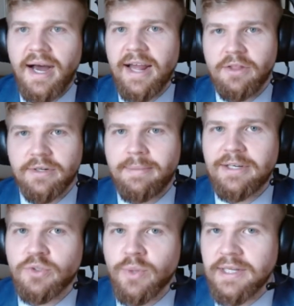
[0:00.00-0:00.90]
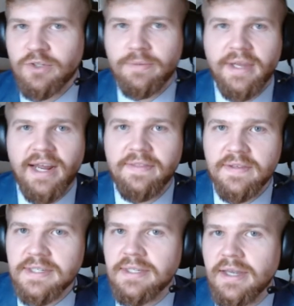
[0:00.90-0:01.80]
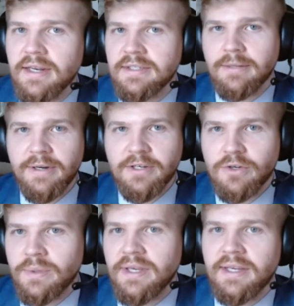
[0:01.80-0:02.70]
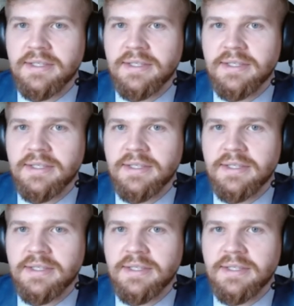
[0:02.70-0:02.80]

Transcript: I looked at my transcript that had this date instead of my degree,